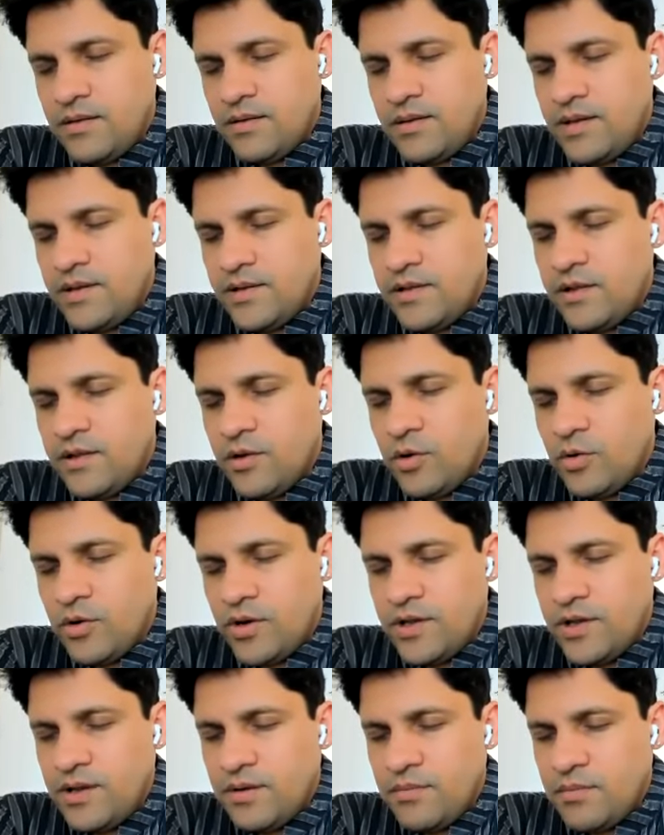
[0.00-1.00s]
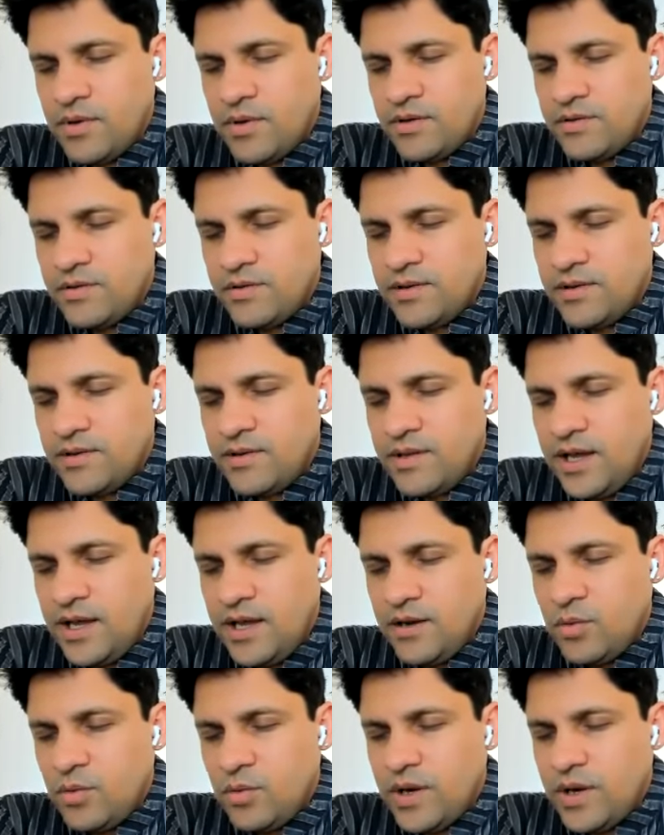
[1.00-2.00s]
These are the loka dhammas. These are
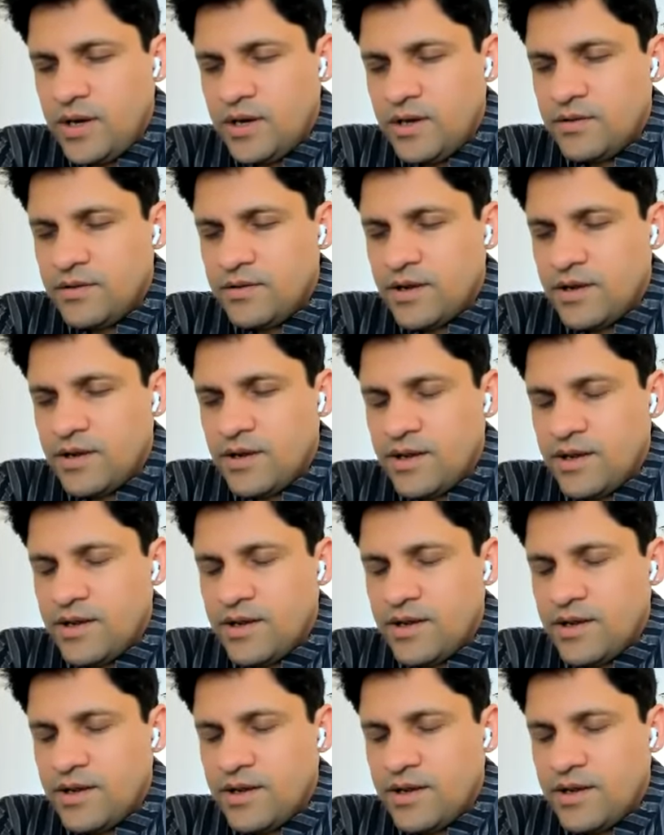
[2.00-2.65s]
the 8 winds that will